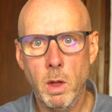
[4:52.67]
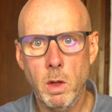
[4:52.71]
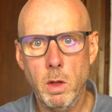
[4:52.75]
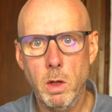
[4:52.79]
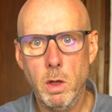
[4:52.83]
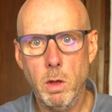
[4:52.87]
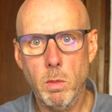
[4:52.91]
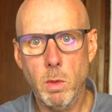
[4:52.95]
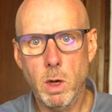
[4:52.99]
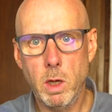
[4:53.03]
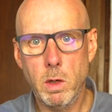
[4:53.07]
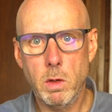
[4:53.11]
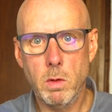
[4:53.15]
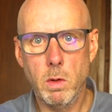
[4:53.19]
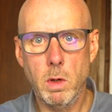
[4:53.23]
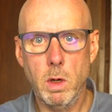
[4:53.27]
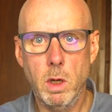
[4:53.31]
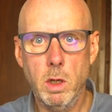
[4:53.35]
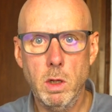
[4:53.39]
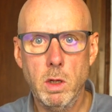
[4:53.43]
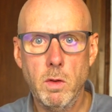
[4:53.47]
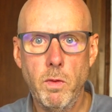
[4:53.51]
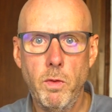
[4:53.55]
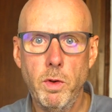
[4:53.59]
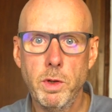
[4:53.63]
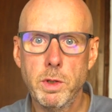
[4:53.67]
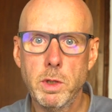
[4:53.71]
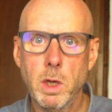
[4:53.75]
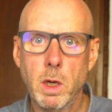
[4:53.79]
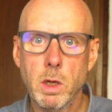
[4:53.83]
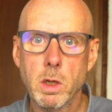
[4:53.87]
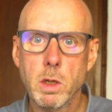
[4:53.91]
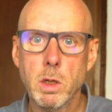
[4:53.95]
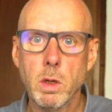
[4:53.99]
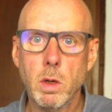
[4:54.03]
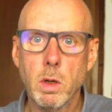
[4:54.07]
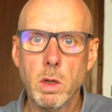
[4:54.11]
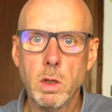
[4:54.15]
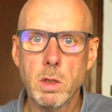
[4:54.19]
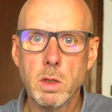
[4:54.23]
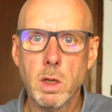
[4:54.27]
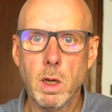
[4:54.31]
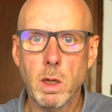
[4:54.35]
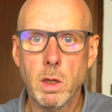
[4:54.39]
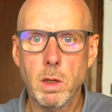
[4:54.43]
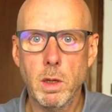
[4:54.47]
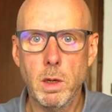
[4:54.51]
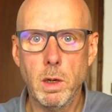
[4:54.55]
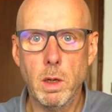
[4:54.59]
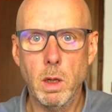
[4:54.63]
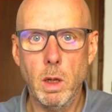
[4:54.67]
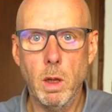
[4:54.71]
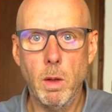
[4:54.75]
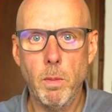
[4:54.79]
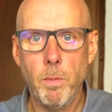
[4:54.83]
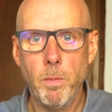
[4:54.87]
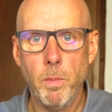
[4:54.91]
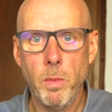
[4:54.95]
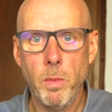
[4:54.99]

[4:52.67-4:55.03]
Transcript: you might do an interval session on a Saturday